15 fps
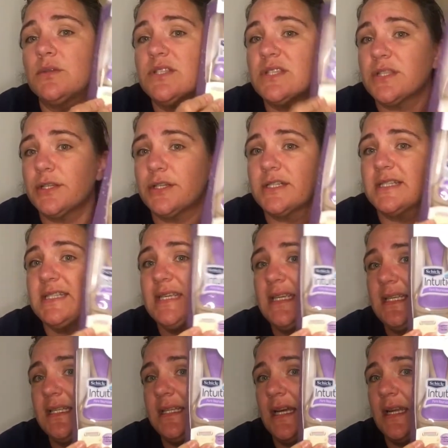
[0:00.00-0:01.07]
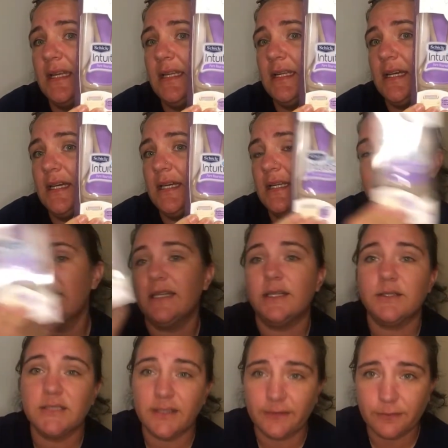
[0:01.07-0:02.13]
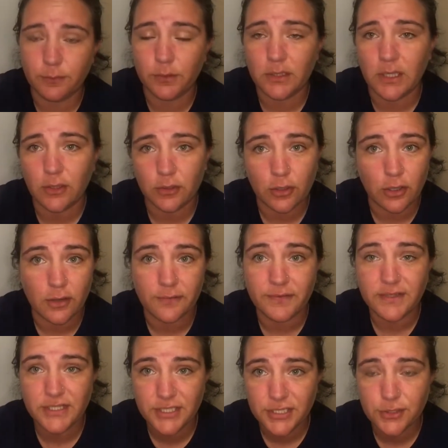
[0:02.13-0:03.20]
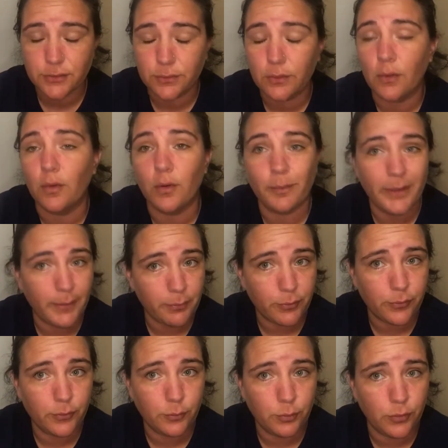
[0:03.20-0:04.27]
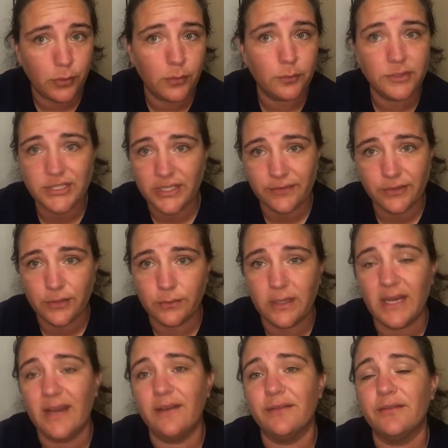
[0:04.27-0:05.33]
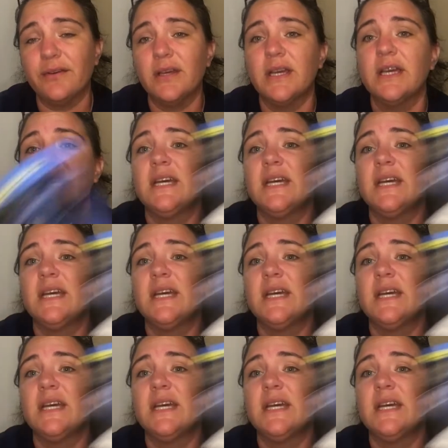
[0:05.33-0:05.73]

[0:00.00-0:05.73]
was $13.99. There's a $4 off digital or paper coupon, whichever you have.